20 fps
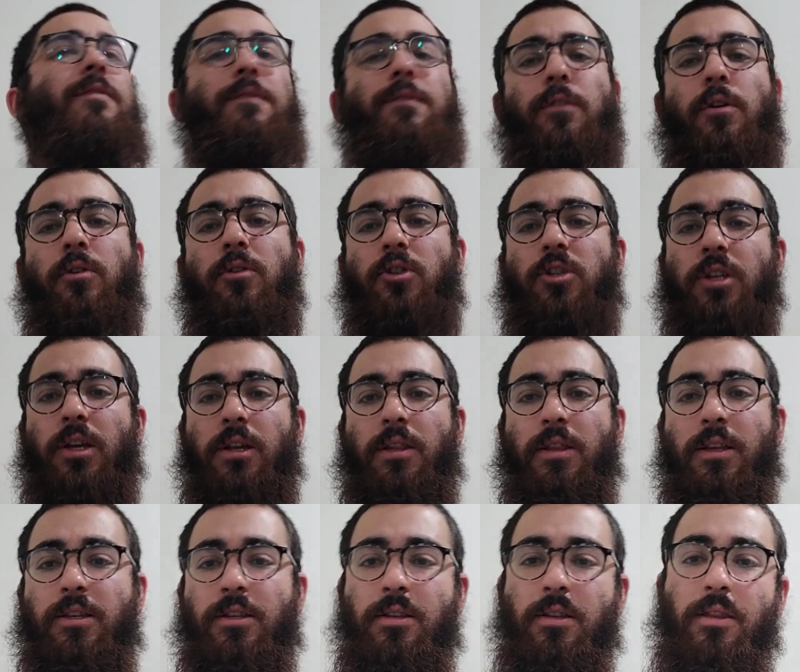is flourishing in
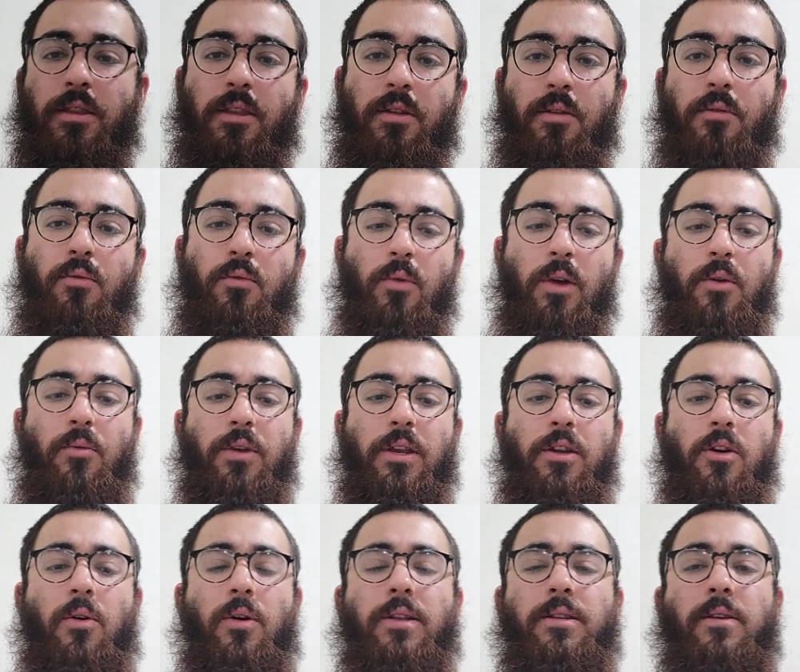this, the way we
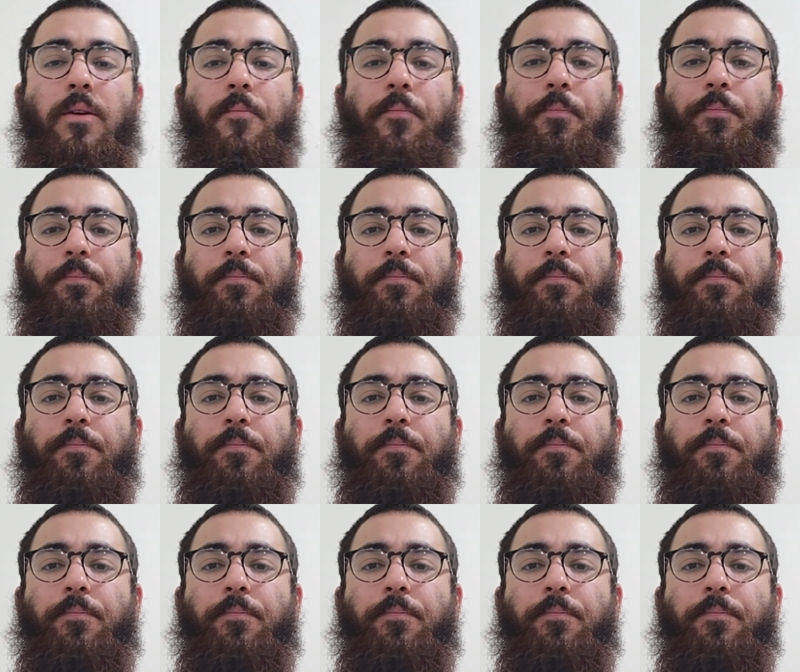know it,